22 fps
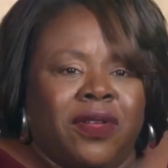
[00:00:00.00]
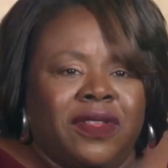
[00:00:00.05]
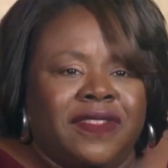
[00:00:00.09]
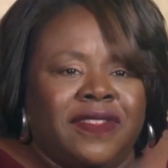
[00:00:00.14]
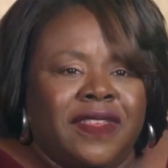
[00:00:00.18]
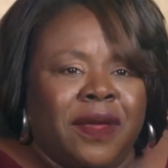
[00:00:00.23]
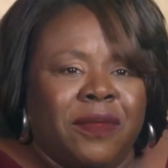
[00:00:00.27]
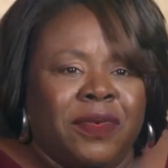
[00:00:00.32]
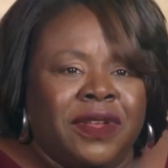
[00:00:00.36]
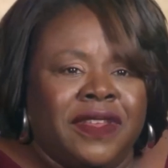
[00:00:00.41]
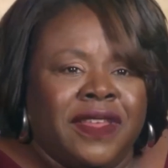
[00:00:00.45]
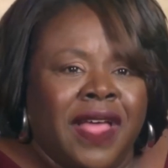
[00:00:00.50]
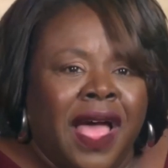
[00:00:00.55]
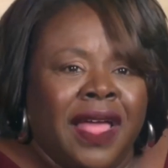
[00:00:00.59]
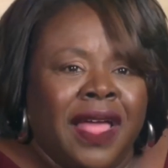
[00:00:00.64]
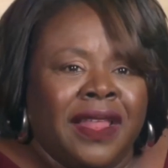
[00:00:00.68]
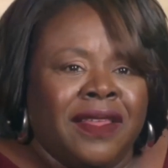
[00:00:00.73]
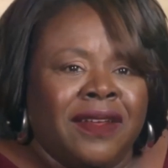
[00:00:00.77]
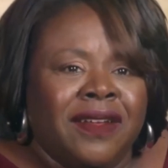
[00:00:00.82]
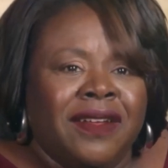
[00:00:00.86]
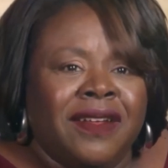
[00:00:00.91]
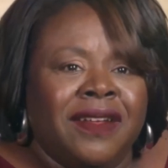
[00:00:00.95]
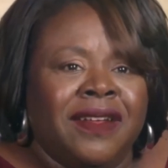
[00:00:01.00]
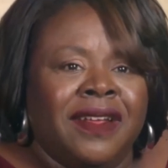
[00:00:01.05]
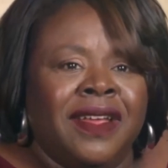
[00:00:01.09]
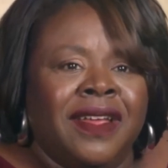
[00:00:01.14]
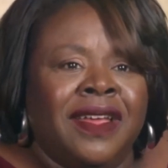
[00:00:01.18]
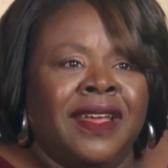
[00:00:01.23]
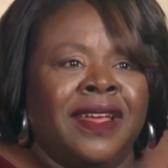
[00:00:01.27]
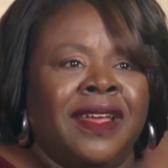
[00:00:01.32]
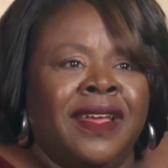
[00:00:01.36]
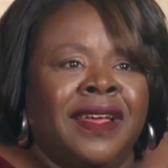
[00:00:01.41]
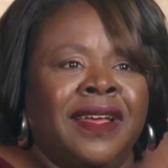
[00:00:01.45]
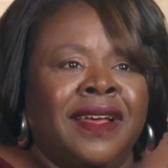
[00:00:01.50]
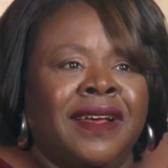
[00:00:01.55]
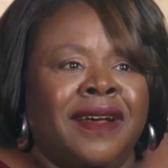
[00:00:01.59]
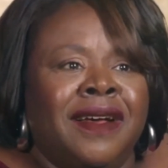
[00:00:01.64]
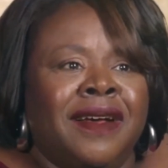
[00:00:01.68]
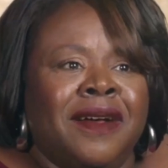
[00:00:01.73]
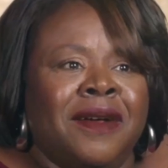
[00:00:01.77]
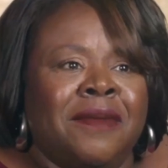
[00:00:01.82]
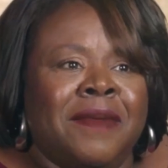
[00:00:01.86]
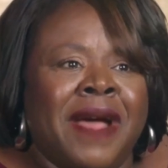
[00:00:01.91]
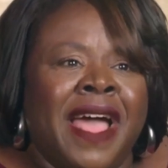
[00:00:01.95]
typically begins before
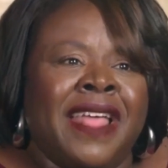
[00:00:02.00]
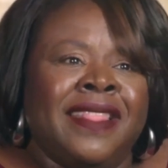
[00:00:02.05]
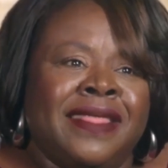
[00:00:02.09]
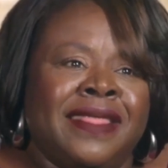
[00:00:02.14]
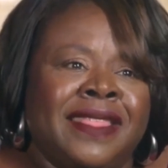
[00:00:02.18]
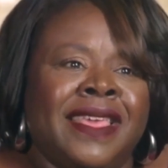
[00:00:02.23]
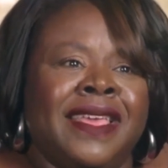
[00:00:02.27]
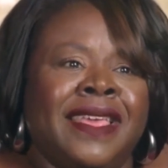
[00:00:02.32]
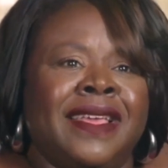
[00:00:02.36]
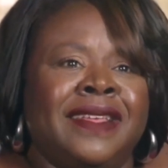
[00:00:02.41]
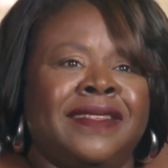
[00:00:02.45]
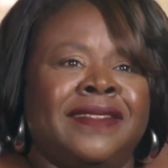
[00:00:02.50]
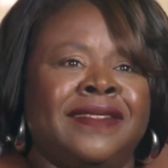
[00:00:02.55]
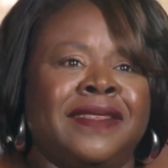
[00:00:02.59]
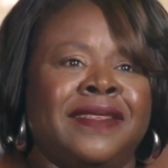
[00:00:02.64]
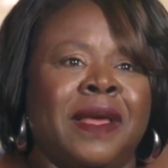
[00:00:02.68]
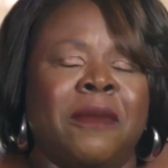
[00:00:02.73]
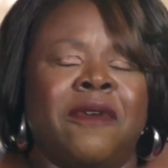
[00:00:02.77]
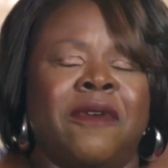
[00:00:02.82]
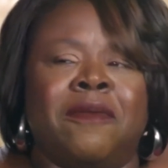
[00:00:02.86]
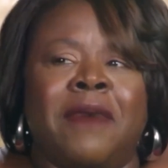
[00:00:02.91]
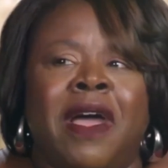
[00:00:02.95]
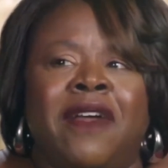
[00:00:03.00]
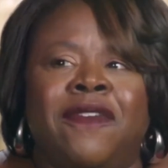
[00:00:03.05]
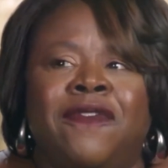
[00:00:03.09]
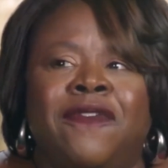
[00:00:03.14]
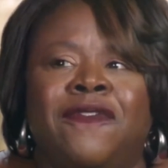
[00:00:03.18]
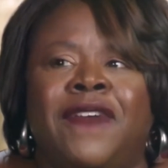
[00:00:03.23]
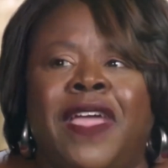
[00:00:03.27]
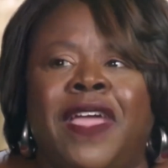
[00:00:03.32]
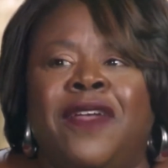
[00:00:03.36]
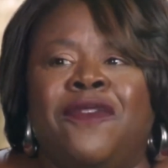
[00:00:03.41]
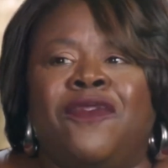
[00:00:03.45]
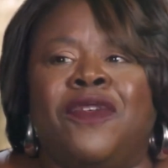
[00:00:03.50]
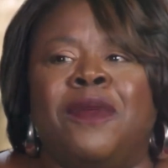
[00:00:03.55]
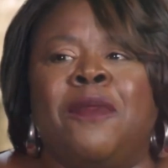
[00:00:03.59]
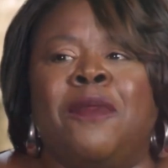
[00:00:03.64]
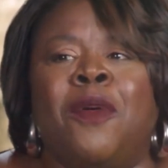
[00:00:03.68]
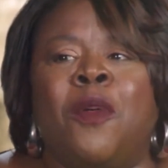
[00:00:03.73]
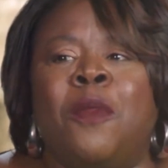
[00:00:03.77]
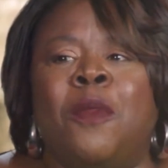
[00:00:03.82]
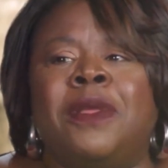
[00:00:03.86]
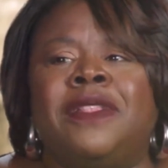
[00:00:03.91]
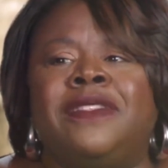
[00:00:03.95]
sunrise, often in quiet devotion on
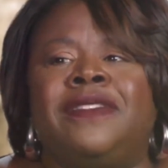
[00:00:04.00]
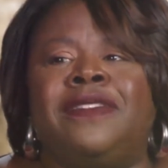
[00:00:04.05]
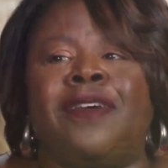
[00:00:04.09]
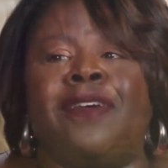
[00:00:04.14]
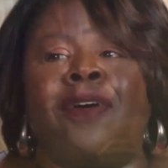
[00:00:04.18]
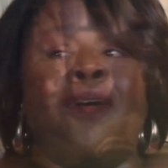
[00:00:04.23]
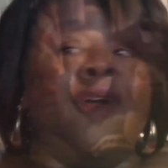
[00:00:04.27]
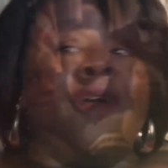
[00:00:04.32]
her balcony